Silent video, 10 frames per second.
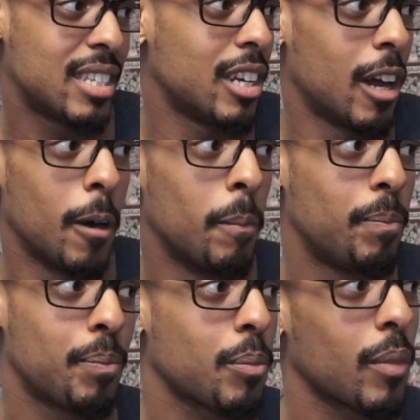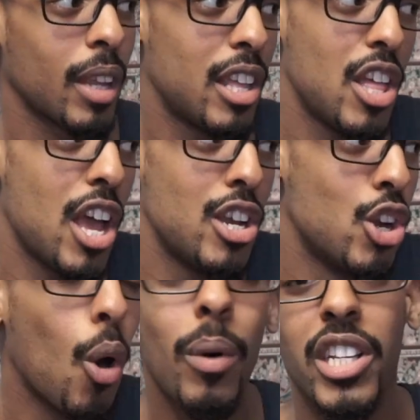no
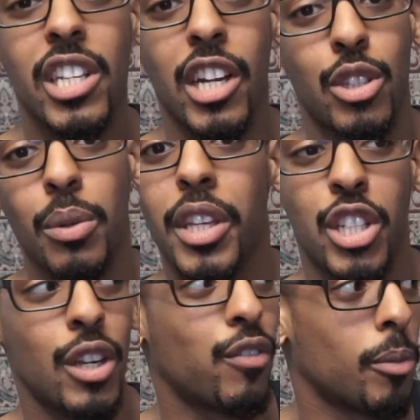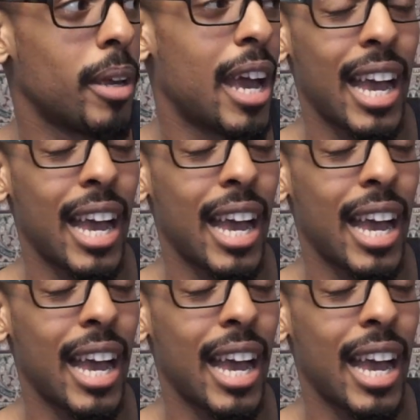one is going to do this shit for me.